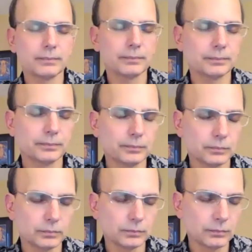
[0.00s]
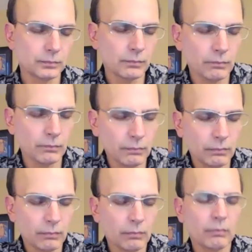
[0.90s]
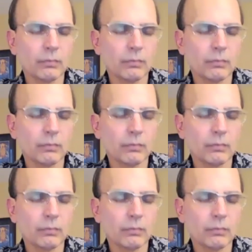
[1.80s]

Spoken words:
[no speech]